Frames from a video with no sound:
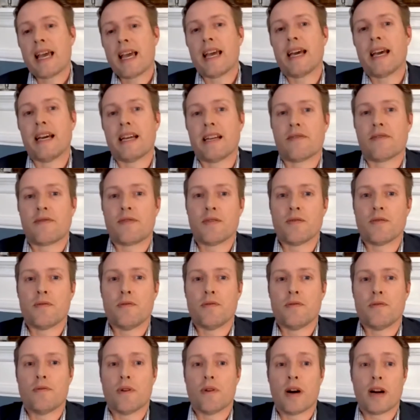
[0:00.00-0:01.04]
And if
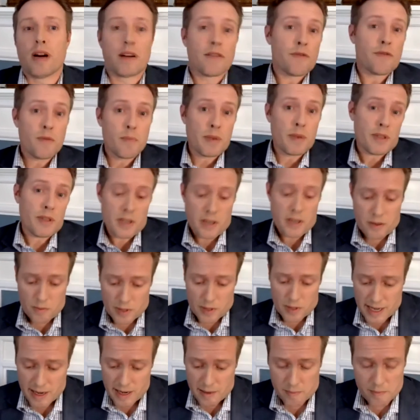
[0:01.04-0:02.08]
you aren't familiar
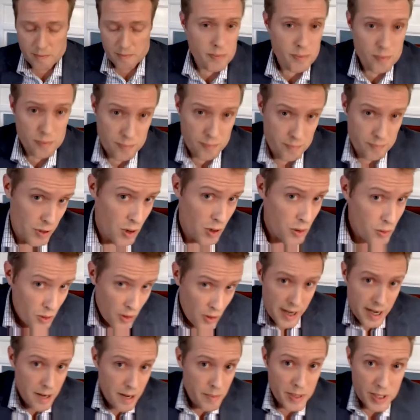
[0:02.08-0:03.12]
with that
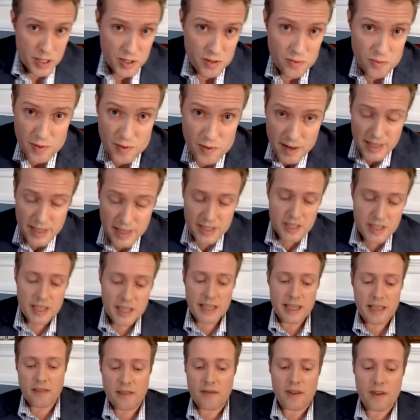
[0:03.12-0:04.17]
program. It's very
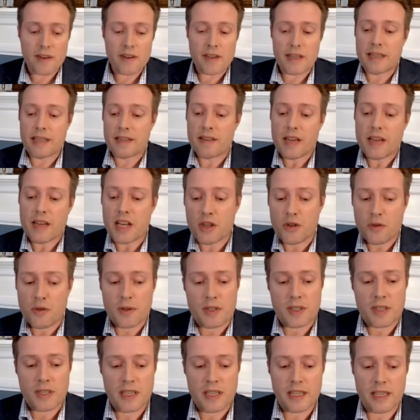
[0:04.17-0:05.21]
exciting, very
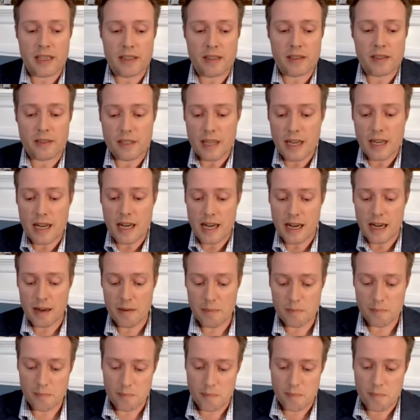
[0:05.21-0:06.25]
interesting
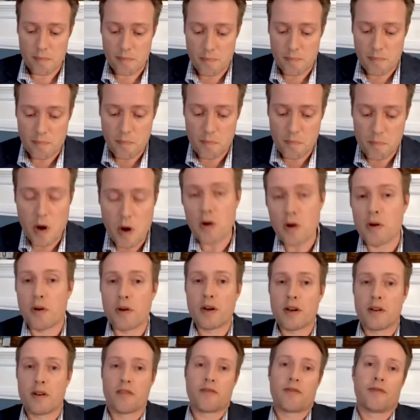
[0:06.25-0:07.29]
um,
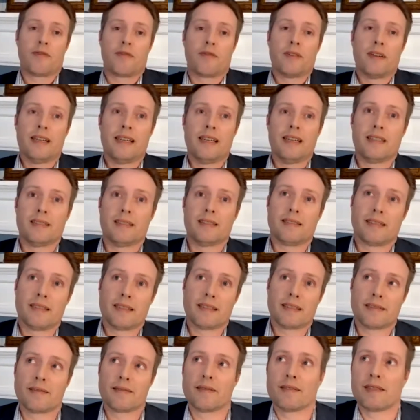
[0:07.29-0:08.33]
mode of uh,
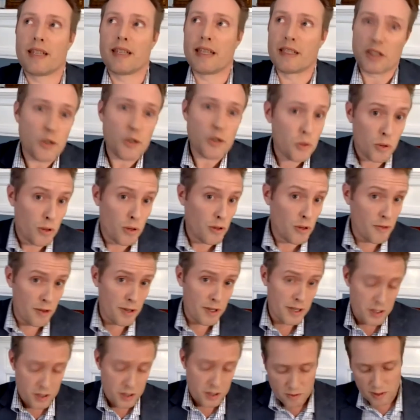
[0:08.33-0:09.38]
and tool for
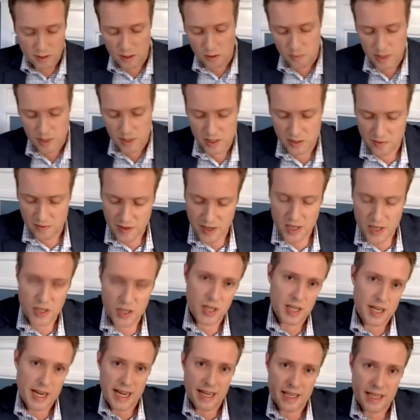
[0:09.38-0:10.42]
historical
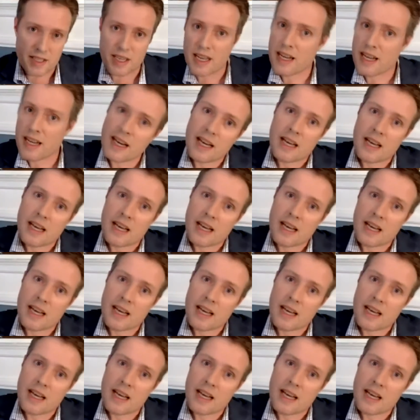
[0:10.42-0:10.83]
preservation as